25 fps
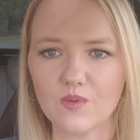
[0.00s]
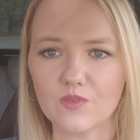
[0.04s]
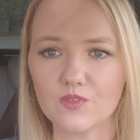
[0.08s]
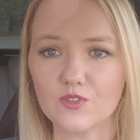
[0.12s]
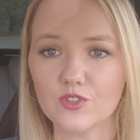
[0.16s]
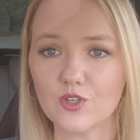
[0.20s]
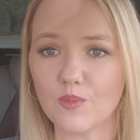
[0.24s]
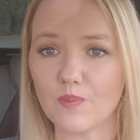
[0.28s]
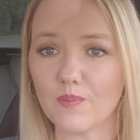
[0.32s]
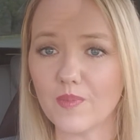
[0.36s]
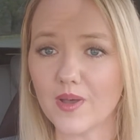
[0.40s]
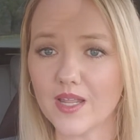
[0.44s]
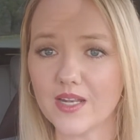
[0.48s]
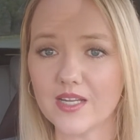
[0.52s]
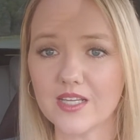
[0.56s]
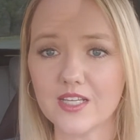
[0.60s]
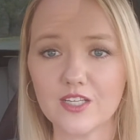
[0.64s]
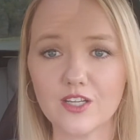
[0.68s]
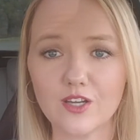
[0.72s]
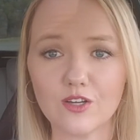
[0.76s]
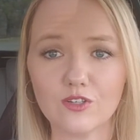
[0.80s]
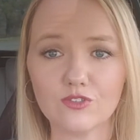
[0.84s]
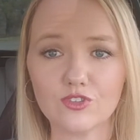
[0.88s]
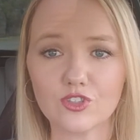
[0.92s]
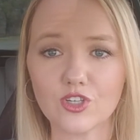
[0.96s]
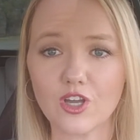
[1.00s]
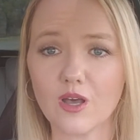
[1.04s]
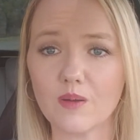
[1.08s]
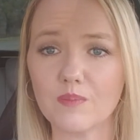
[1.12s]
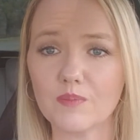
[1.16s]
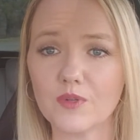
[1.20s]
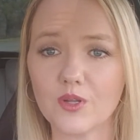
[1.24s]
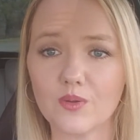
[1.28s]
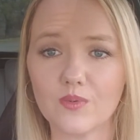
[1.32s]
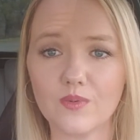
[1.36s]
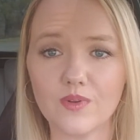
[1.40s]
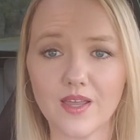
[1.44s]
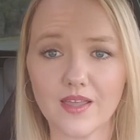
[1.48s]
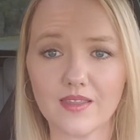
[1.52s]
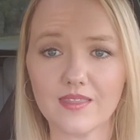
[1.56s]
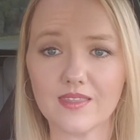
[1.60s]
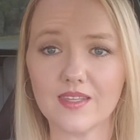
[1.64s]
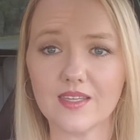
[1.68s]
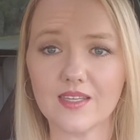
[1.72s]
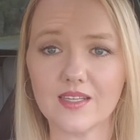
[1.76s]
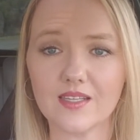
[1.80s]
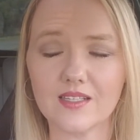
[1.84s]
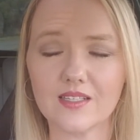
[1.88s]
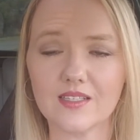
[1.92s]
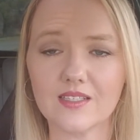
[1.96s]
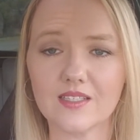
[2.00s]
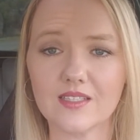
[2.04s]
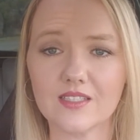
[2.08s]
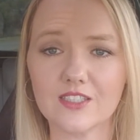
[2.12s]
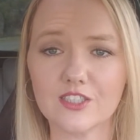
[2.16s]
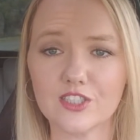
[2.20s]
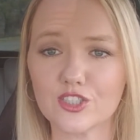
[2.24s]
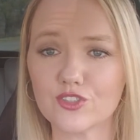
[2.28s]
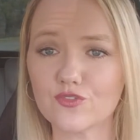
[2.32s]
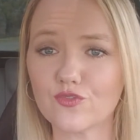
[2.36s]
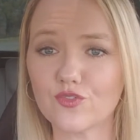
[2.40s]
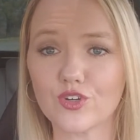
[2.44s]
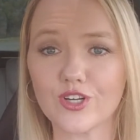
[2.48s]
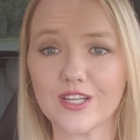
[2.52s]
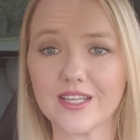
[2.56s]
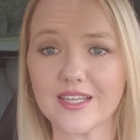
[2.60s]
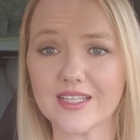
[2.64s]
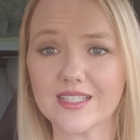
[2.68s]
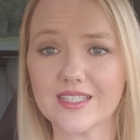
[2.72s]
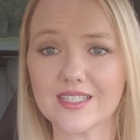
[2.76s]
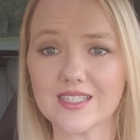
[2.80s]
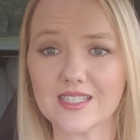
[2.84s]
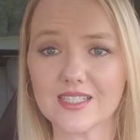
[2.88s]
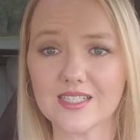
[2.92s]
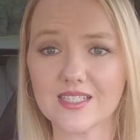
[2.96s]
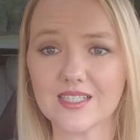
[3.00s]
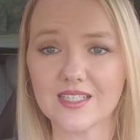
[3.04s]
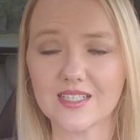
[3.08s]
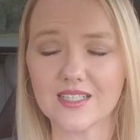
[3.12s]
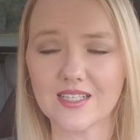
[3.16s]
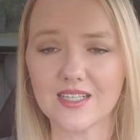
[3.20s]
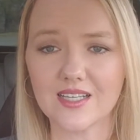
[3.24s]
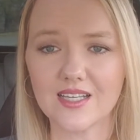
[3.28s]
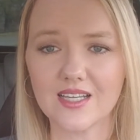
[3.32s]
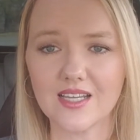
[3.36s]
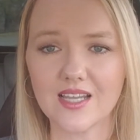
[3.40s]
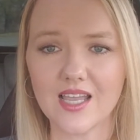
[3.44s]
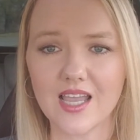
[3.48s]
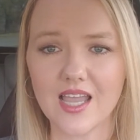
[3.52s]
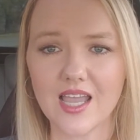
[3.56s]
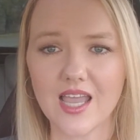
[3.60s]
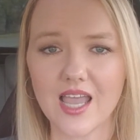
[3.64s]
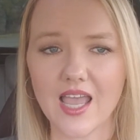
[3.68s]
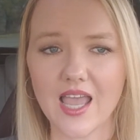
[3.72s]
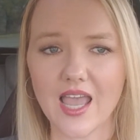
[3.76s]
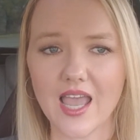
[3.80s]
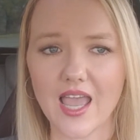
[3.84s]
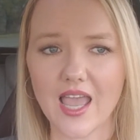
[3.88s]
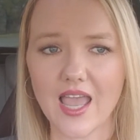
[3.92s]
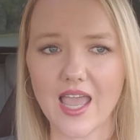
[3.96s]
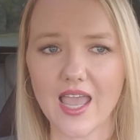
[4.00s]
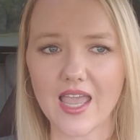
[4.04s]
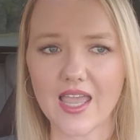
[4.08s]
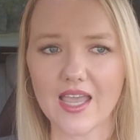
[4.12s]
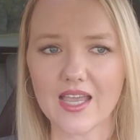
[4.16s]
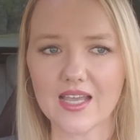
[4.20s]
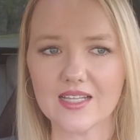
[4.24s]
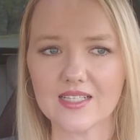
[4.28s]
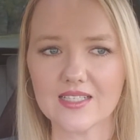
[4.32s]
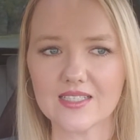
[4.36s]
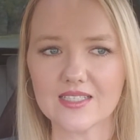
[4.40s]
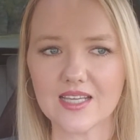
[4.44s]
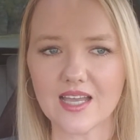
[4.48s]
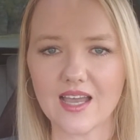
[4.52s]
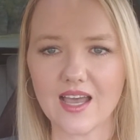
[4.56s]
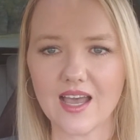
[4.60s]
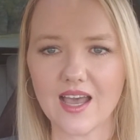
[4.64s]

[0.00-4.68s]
no money, no job, no nothing, just 4 kids. And